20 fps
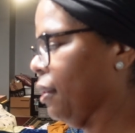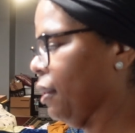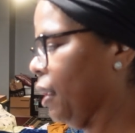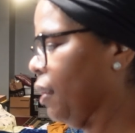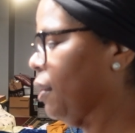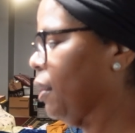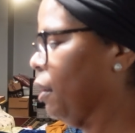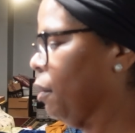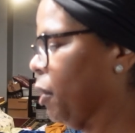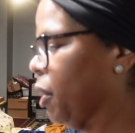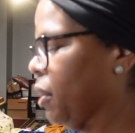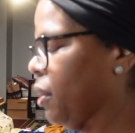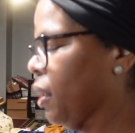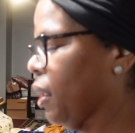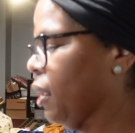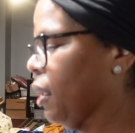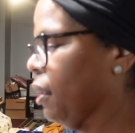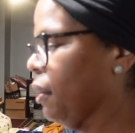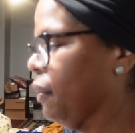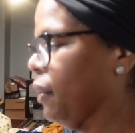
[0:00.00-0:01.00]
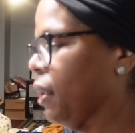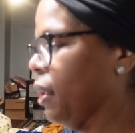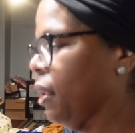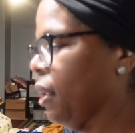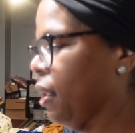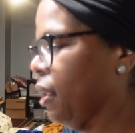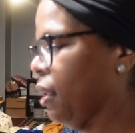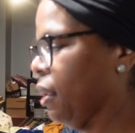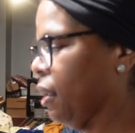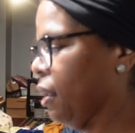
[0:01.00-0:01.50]
That's how much I love it.
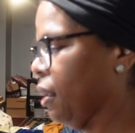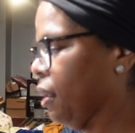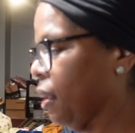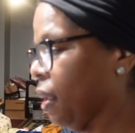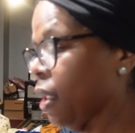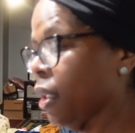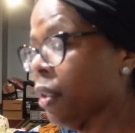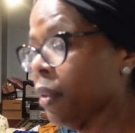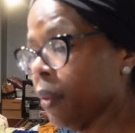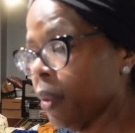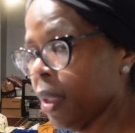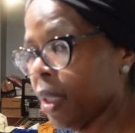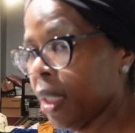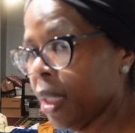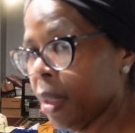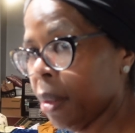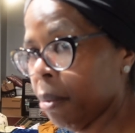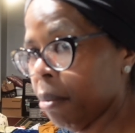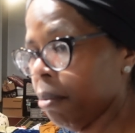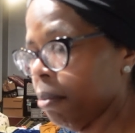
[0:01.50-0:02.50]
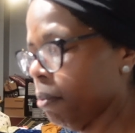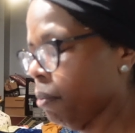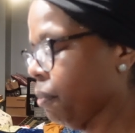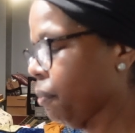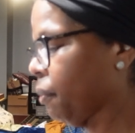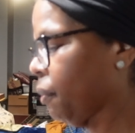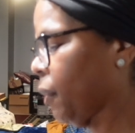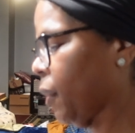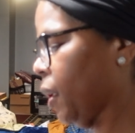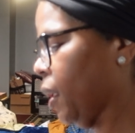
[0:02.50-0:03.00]
Growing up,
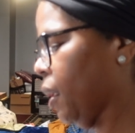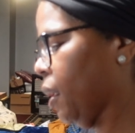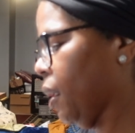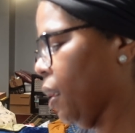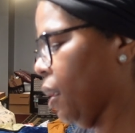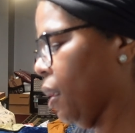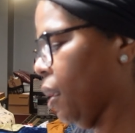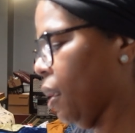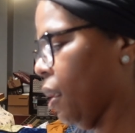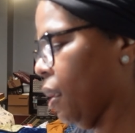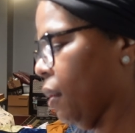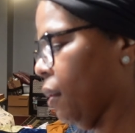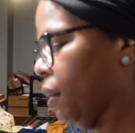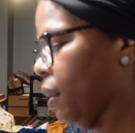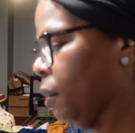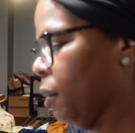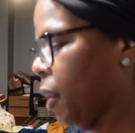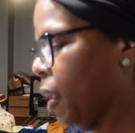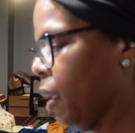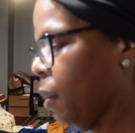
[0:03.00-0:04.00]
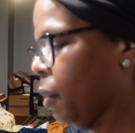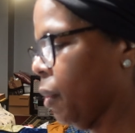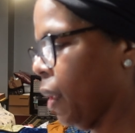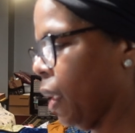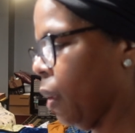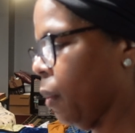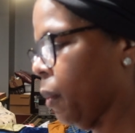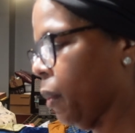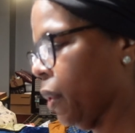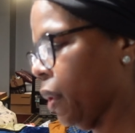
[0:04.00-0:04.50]

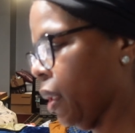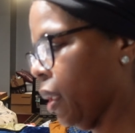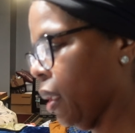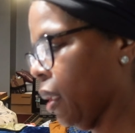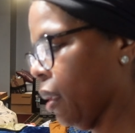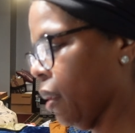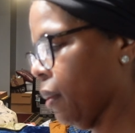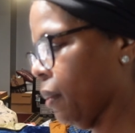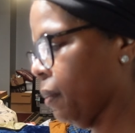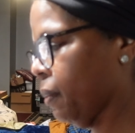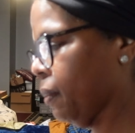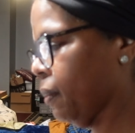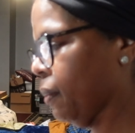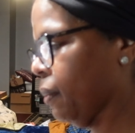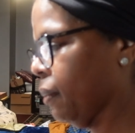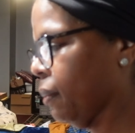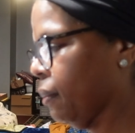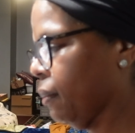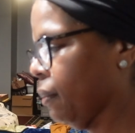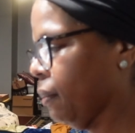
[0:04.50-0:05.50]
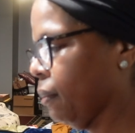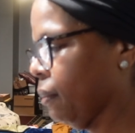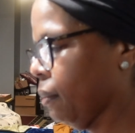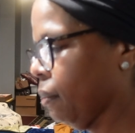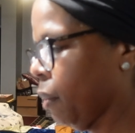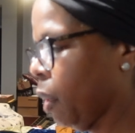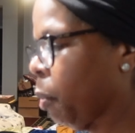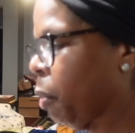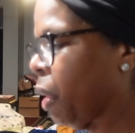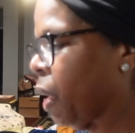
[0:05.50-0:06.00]
sometimes I would,
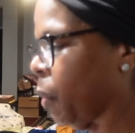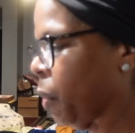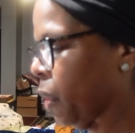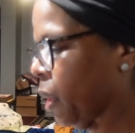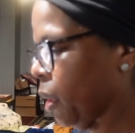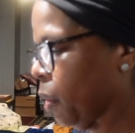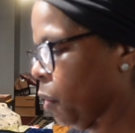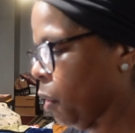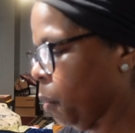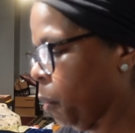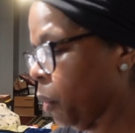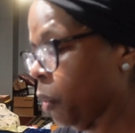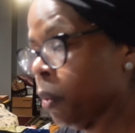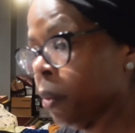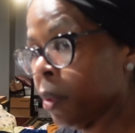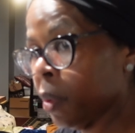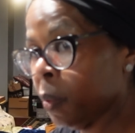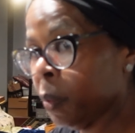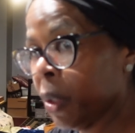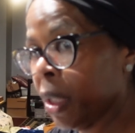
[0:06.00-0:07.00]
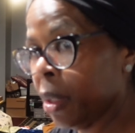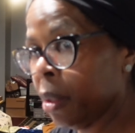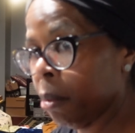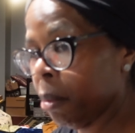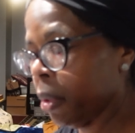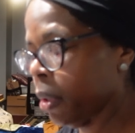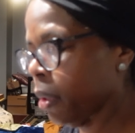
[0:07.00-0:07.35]
my mom would get a spoon of peanut